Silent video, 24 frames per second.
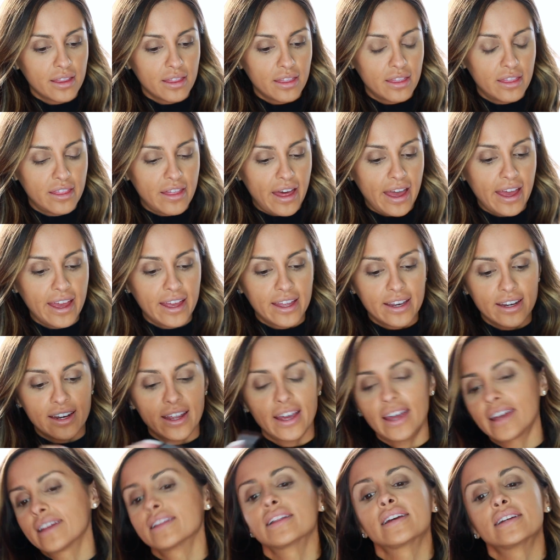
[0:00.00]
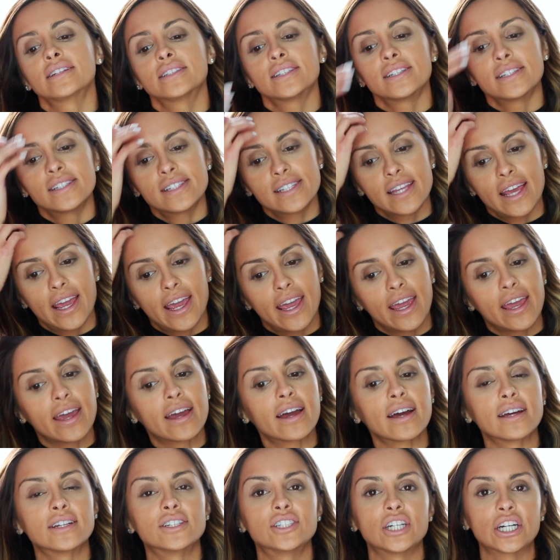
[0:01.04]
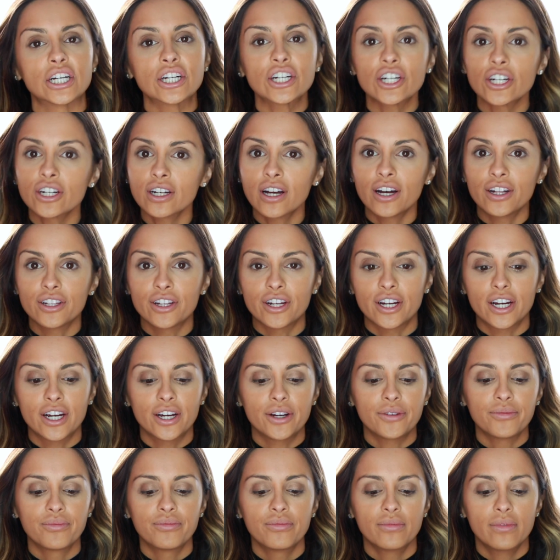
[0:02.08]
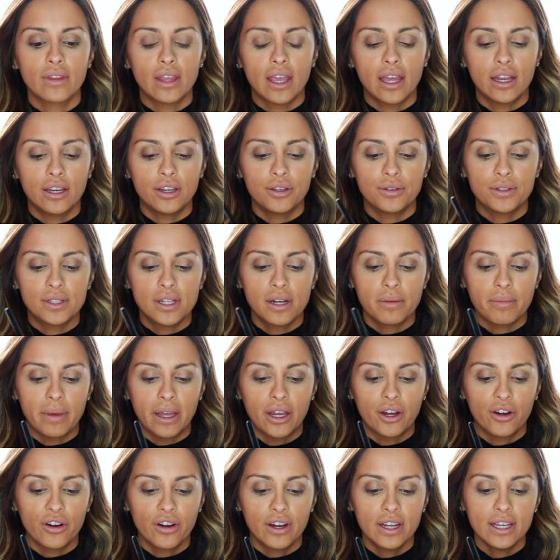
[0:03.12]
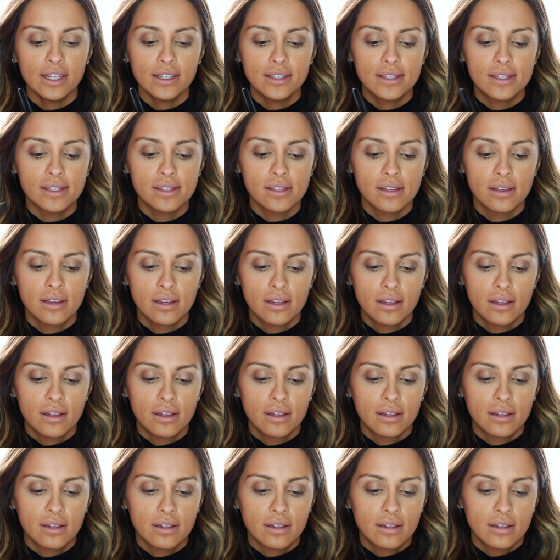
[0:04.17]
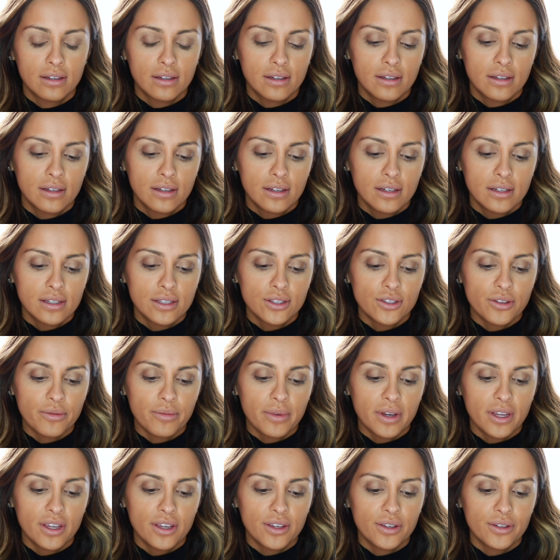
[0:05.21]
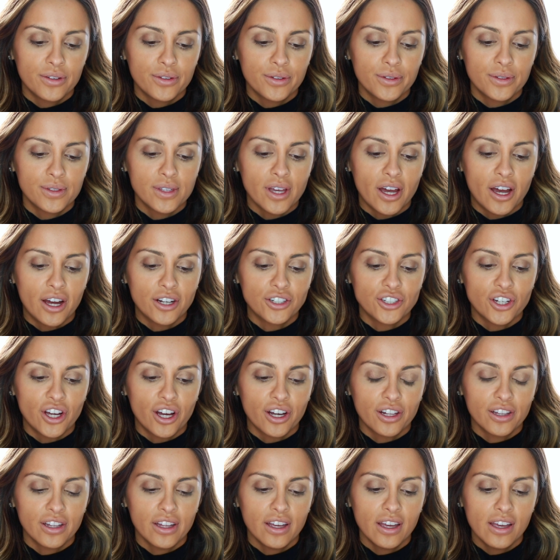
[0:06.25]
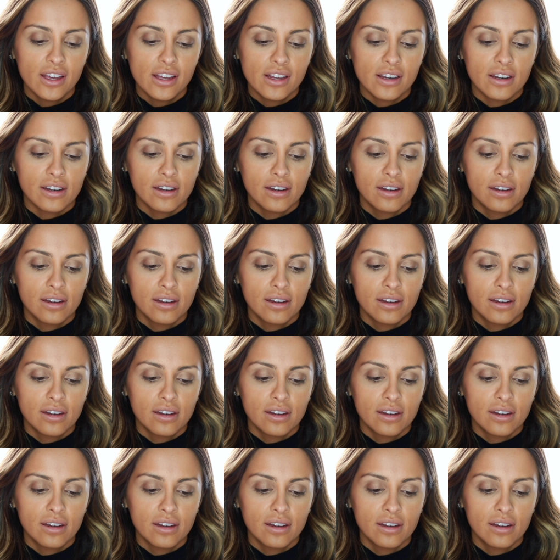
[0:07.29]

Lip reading: Then I like to take a darker color and use it in my crease. So I'm going to use hot chocolate